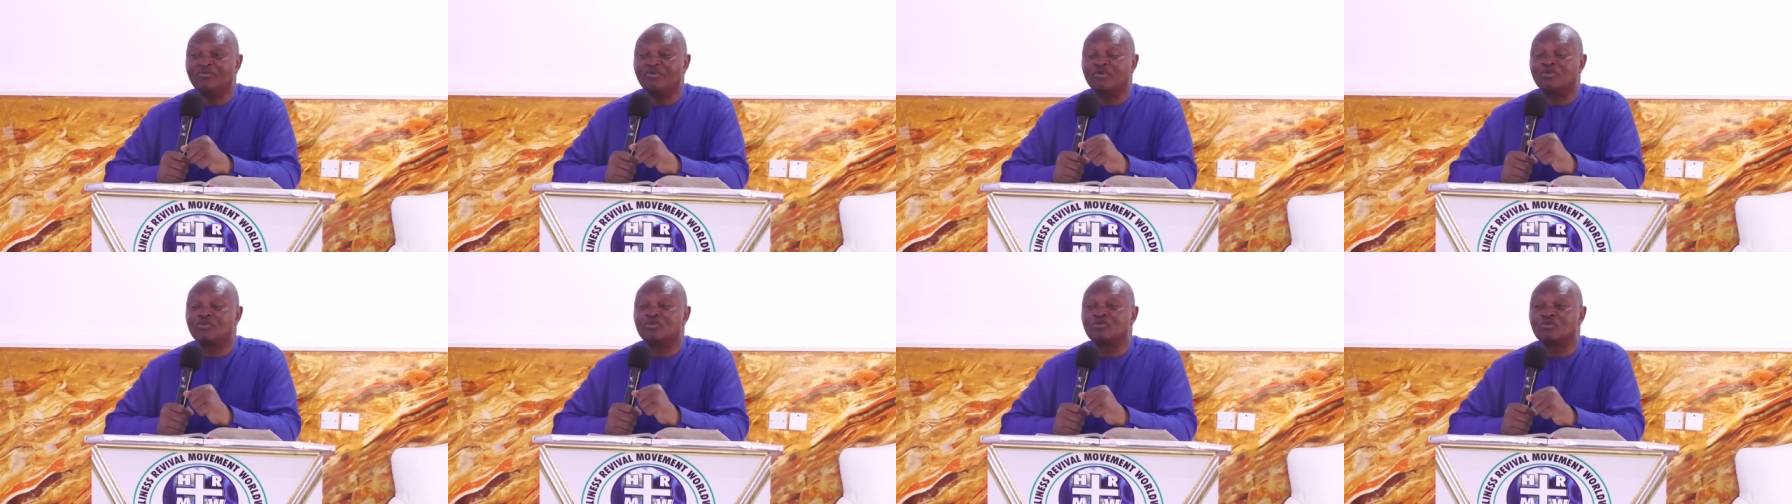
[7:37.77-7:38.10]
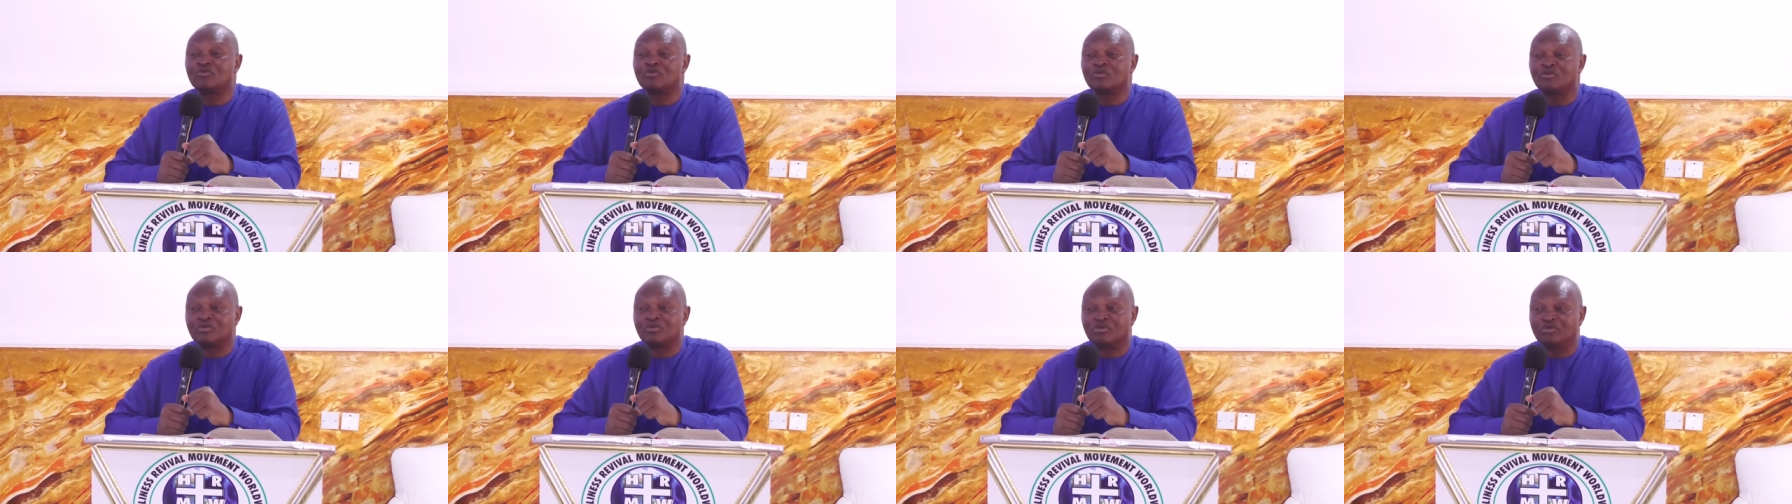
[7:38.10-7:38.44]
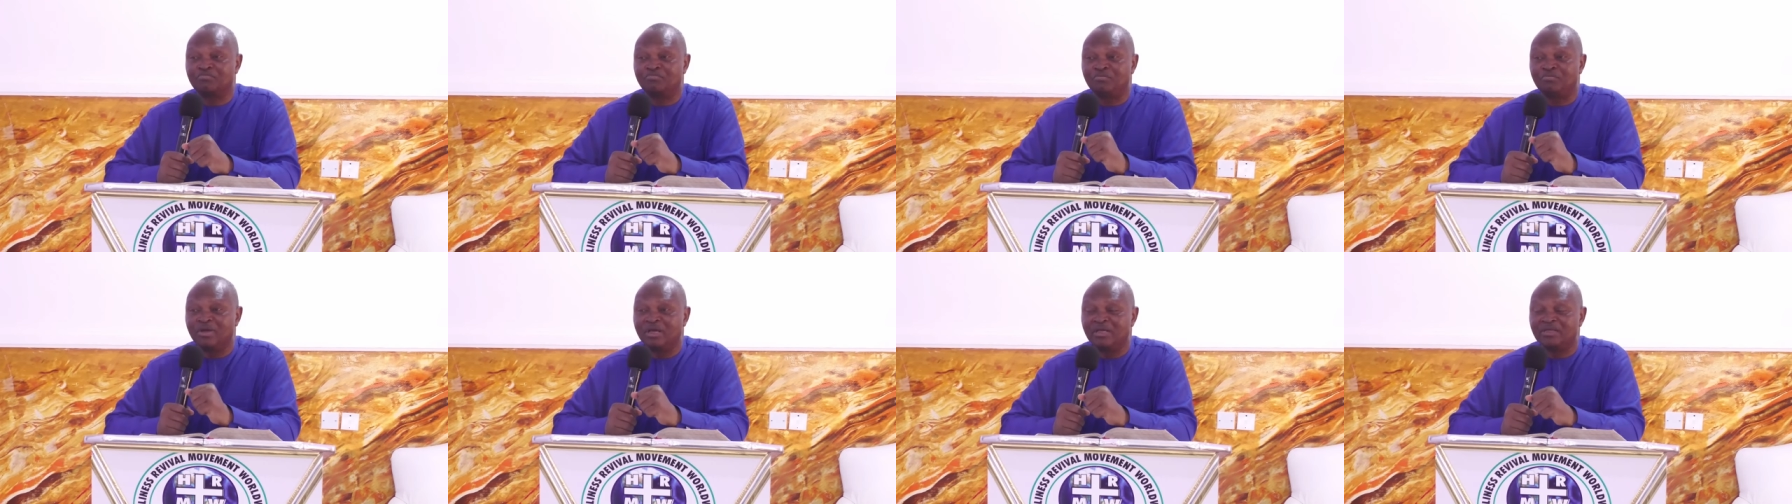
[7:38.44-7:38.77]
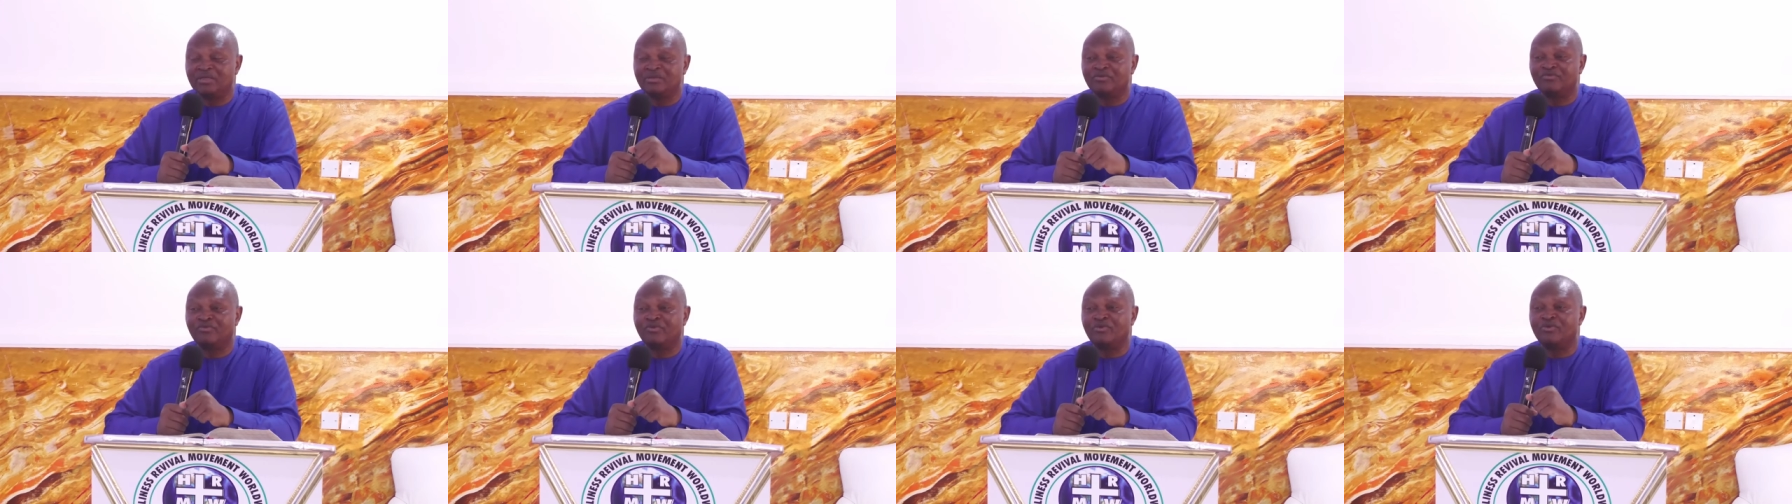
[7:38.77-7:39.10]
truth, place
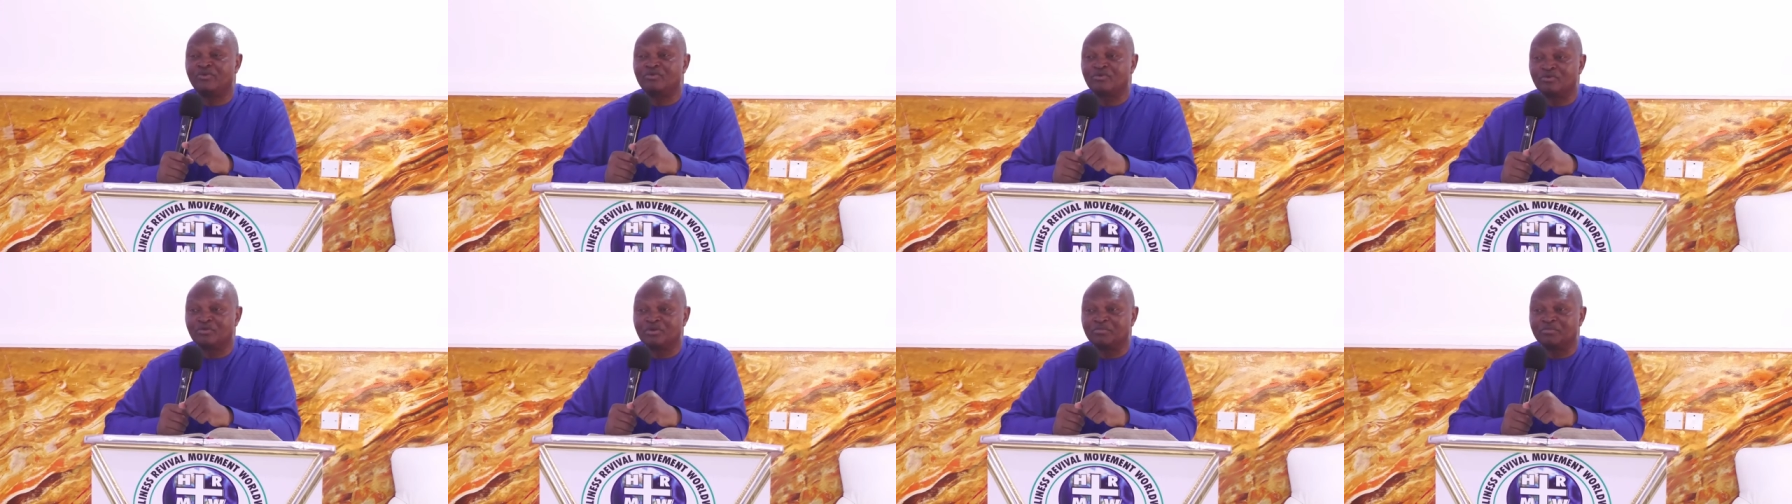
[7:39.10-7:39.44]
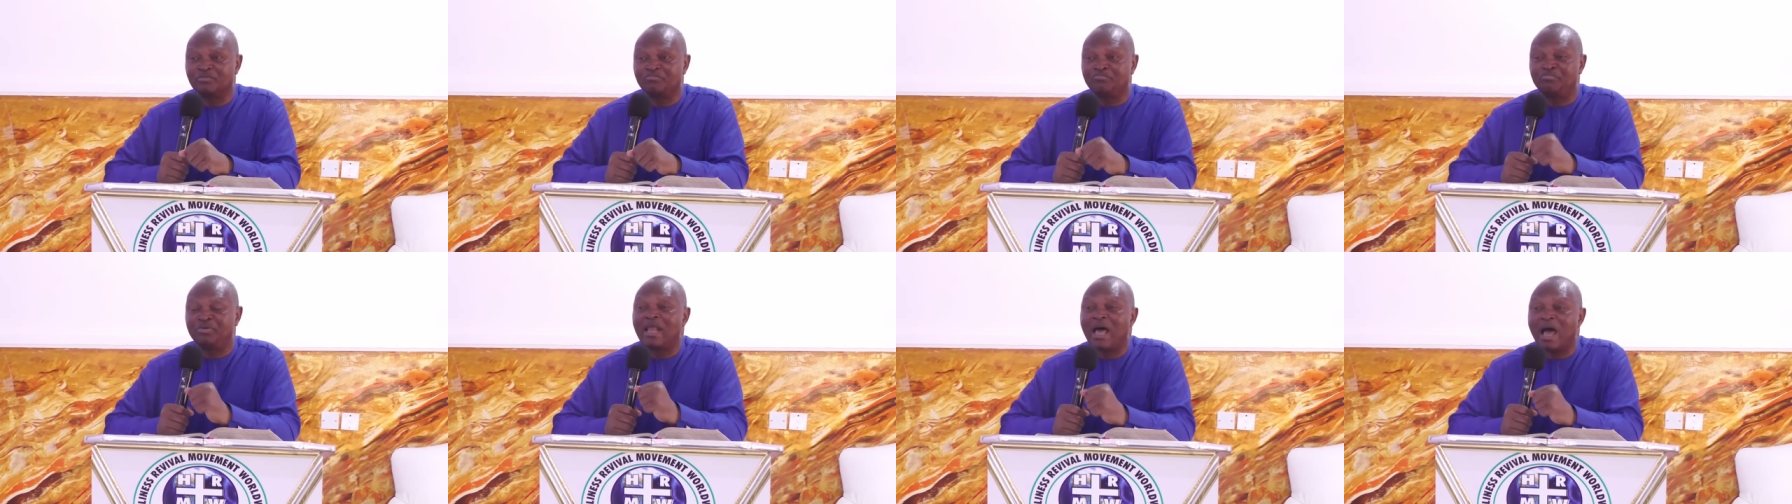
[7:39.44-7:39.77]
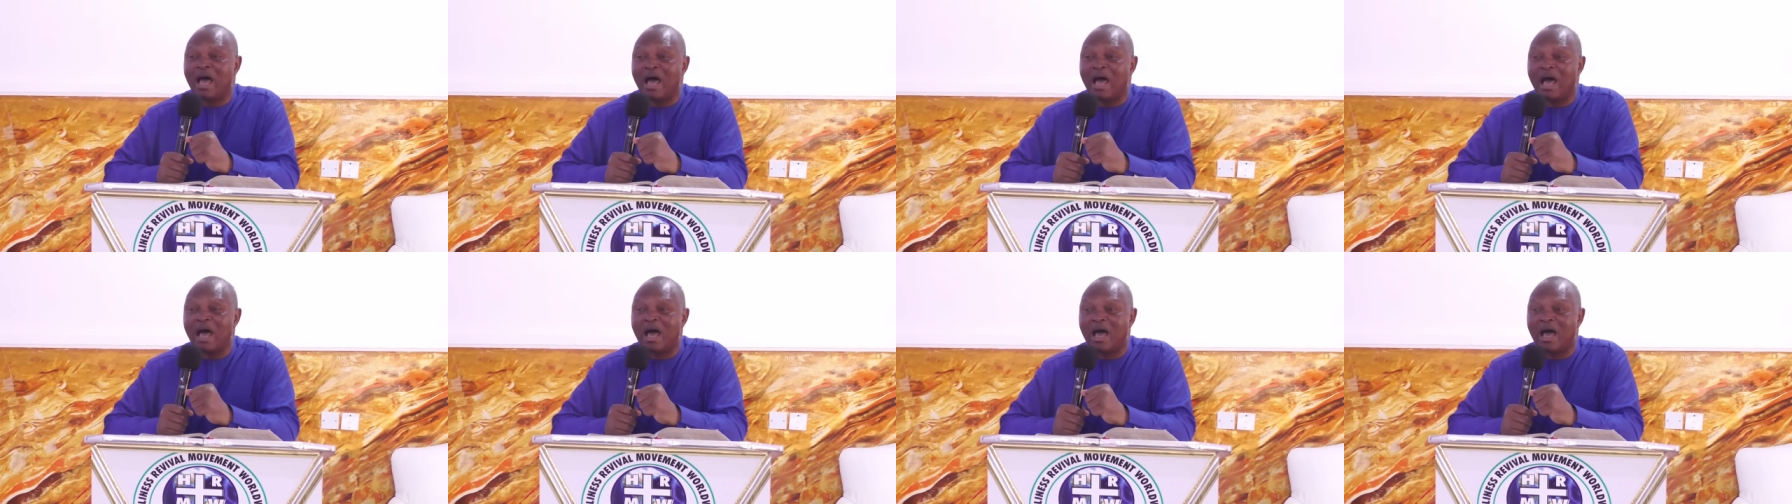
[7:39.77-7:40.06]
for truth, pillar